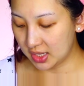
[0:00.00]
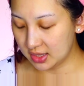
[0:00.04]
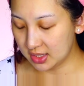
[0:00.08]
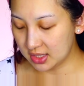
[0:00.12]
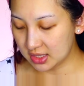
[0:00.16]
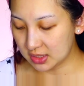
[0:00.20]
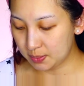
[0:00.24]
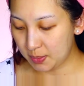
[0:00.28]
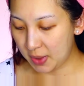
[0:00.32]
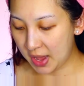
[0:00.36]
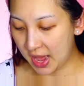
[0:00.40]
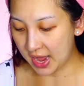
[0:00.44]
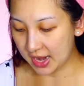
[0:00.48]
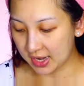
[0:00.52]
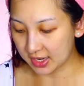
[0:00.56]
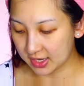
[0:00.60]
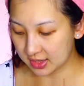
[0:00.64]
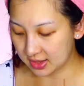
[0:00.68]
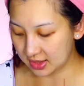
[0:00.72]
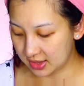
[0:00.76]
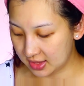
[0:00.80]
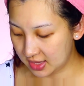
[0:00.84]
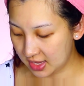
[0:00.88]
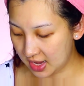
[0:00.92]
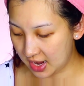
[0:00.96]
In this pack,
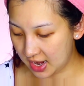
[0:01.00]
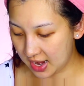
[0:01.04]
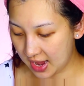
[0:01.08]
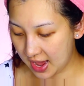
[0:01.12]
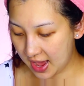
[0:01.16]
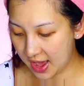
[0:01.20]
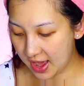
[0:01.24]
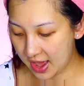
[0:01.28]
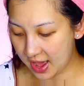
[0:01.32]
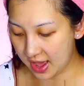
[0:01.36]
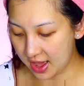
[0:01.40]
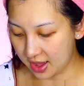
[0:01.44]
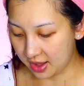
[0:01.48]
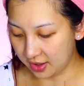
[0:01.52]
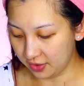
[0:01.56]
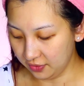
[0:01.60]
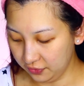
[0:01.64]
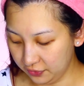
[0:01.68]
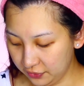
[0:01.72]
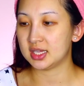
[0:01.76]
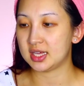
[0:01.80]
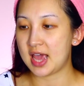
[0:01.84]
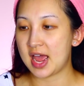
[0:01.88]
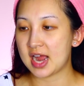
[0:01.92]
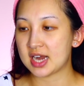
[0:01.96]
they
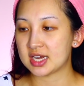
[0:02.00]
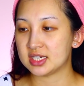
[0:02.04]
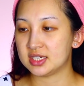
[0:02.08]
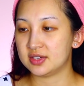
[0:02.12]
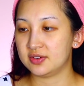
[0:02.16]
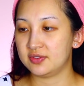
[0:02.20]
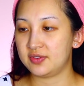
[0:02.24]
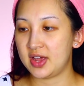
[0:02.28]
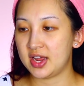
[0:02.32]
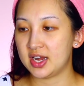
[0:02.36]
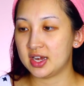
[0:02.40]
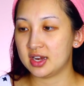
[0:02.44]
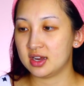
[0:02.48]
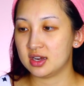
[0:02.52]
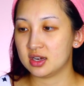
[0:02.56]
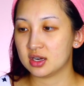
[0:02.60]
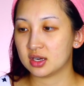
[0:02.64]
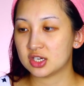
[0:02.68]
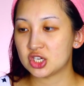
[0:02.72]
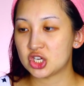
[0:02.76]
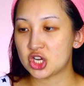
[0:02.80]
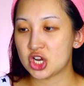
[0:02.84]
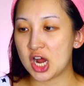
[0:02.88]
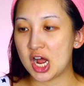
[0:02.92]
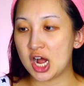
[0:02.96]
have the activated
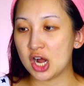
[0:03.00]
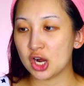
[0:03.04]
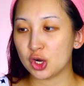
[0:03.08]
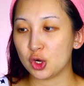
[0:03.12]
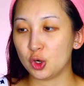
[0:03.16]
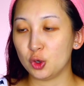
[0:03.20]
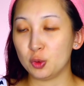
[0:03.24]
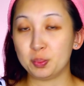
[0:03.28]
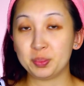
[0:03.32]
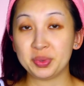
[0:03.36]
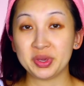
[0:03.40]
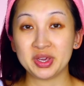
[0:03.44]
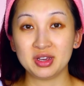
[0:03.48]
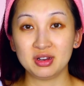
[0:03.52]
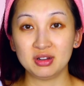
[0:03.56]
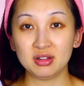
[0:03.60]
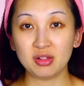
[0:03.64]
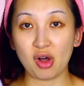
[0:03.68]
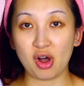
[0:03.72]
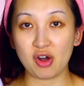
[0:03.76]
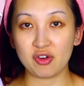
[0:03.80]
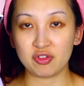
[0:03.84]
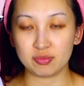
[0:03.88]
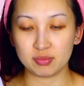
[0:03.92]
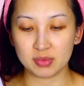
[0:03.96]
charcoal peel
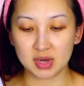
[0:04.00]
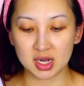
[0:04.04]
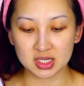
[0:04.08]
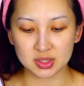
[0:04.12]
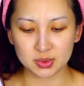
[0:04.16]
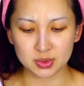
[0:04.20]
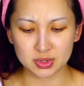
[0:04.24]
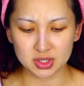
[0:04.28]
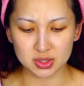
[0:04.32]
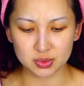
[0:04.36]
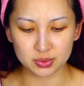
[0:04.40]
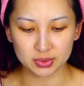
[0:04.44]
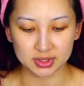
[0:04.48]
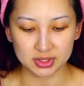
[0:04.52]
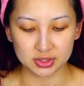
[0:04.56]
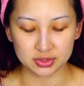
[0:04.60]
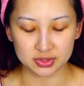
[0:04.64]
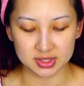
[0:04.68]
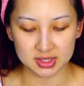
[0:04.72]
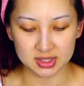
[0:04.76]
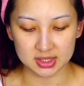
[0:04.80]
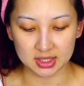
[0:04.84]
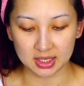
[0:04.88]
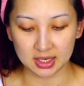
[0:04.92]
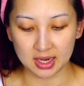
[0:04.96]
off mask, which is really
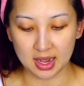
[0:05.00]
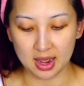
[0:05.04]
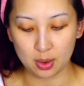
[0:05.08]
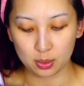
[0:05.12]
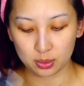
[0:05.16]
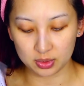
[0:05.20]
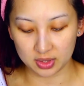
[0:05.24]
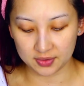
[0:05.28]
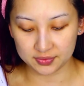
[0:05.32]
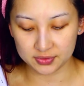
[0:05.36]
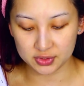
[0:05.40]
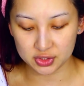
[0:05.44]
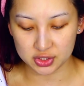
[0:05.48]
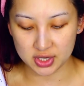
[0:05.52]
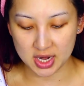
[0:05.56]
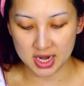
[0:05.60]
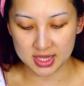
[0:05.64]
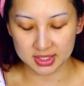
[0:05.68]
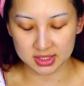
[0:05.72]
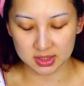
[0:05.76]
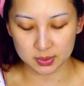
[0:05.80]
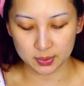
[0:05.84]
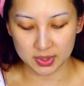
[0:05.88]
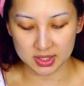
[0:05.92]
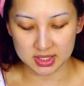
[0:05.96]
interesting. I would love to try
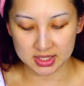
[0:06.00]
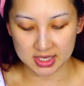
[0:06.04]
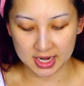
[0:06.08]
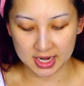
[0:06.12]
this one